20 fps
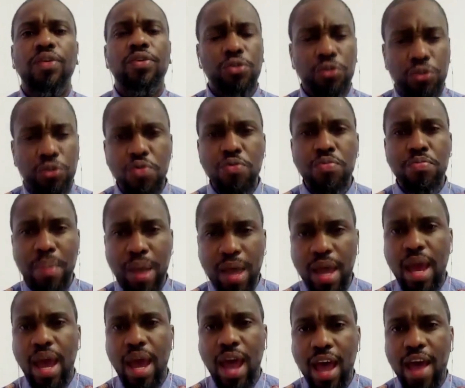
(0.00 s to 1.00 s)
you
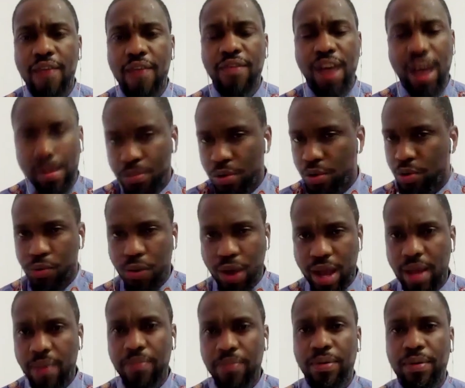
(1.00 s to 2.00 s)
may have Abu
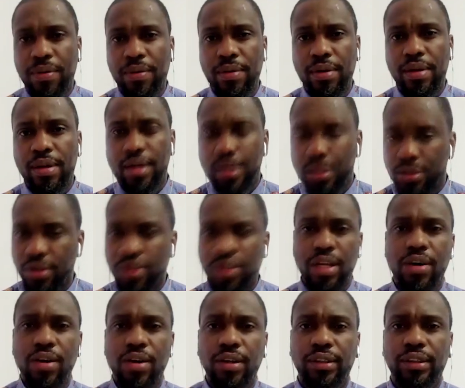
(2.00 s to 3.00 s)
Ghraib in the
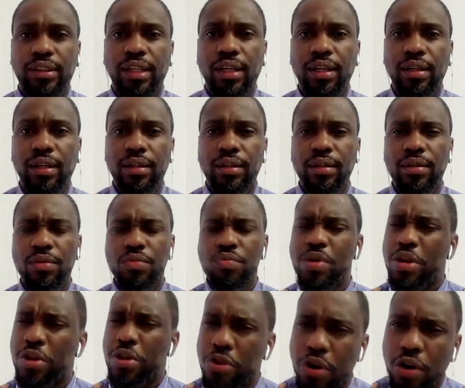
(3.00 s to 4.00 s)
D R C.
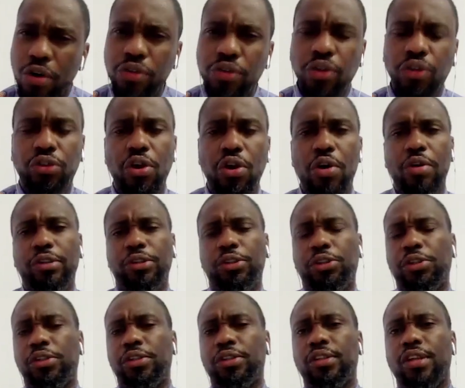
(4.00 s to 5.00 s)
We know the
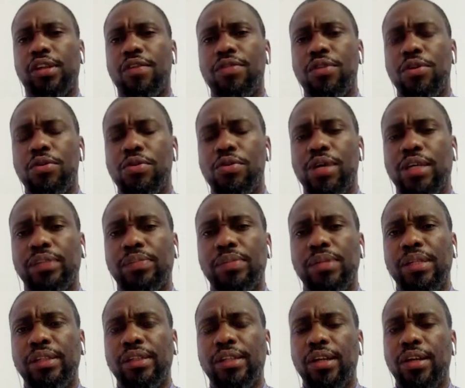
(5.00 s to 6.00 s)
tortures of the U S
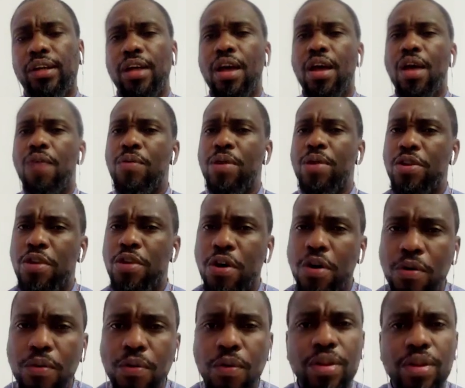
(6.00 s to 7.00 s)
military. We
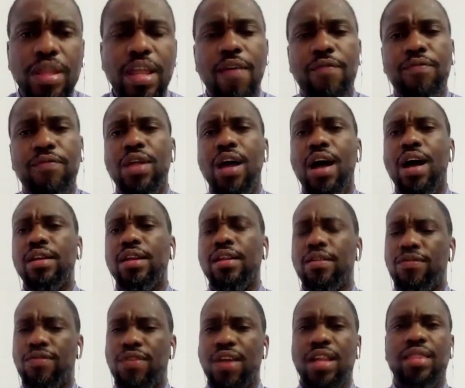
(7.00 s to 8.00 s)
know what they've done
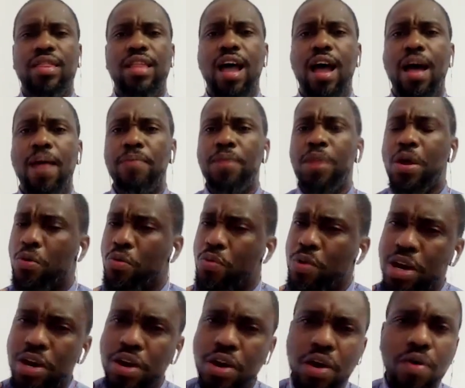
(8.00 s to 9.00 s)
in Vietnam.
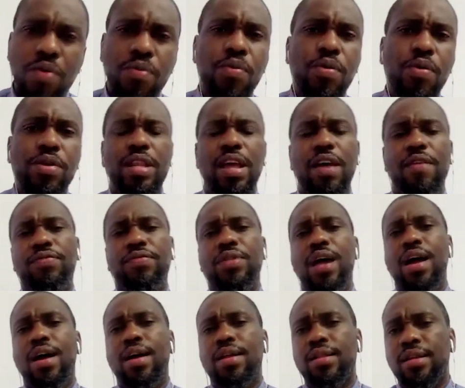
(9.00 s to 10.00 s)
We know what they've
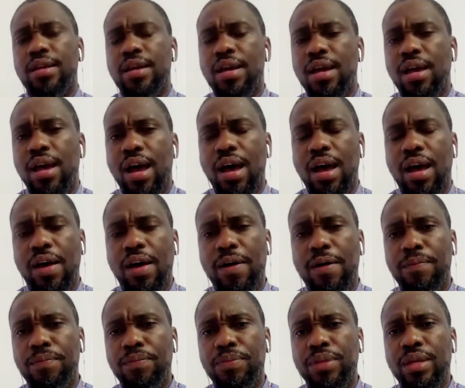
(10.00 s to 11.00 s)
done
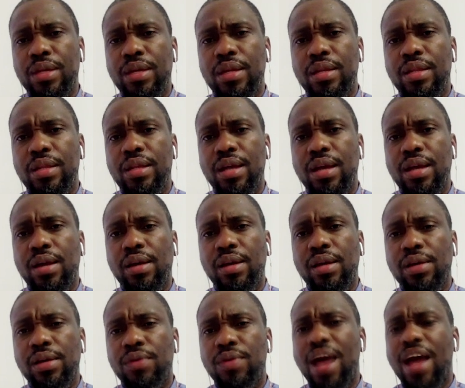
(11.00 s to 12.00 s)
um, in uh,
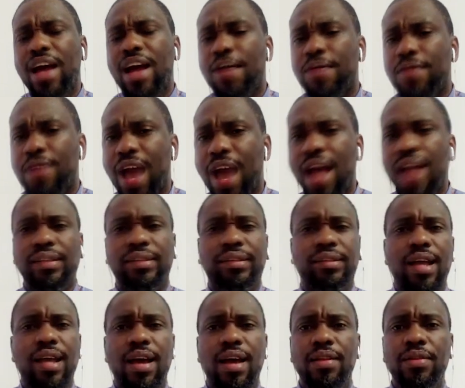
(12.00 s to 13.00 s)
Iraq,
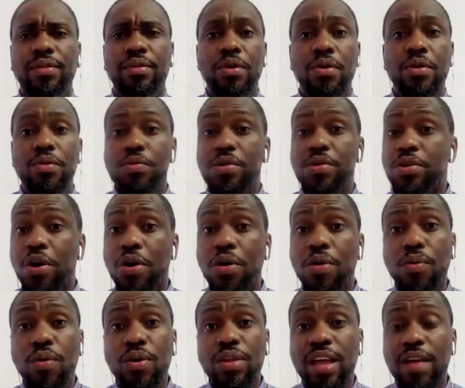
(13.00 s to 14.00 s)
Afghanistan. We know
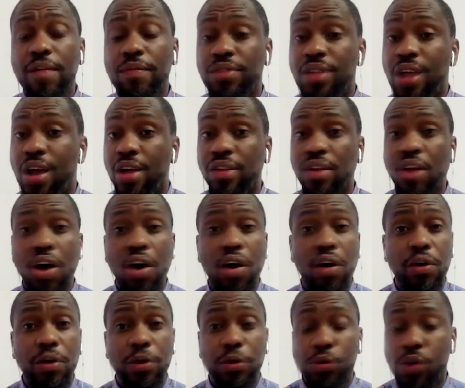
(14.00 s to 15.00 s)
what they've done
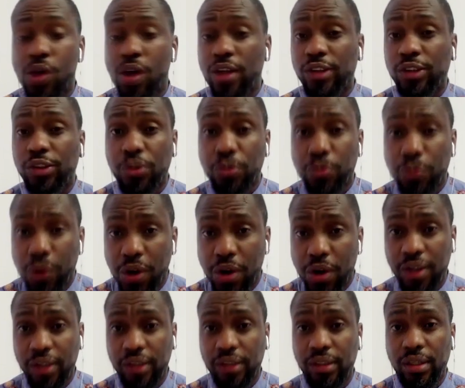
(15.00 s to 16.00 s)
all across the
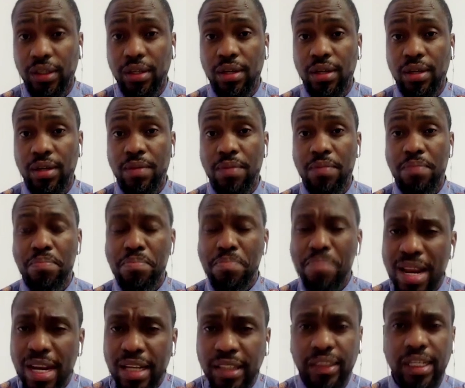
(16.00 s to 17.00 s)
world.
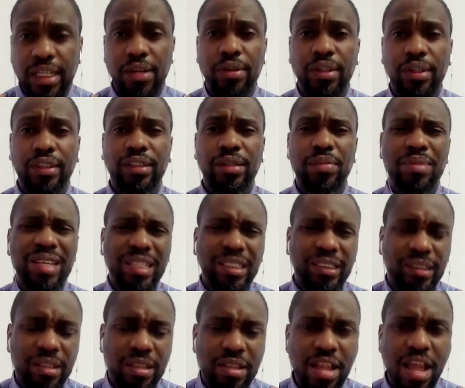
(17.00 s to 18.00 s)
Militarism
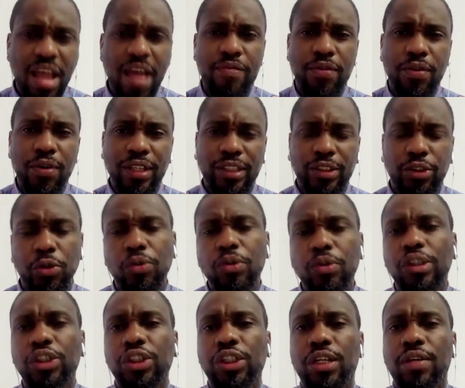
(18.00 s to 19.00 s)
is never a
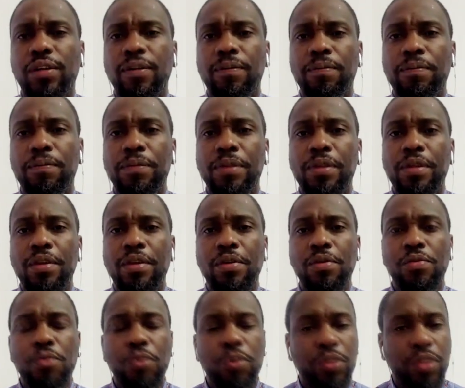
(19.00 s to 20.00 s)
solution.
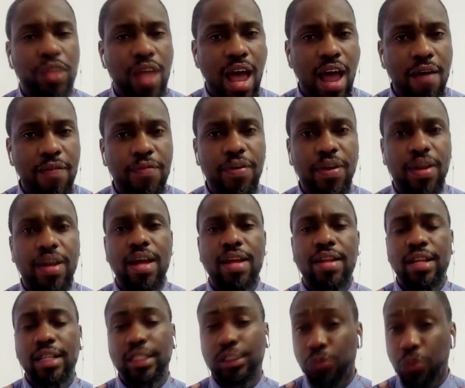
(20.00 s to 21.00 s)
What Africa
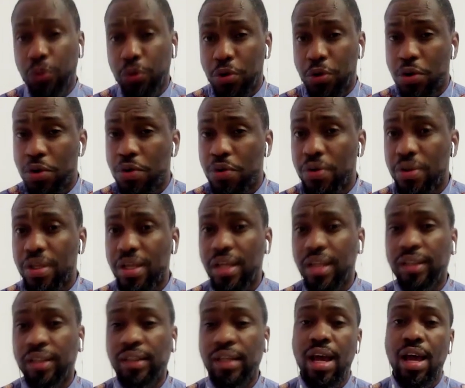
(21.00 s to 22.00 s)
needs, what Congo
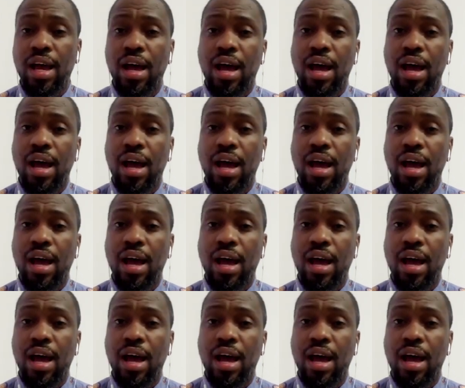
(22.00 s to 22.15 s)
needs,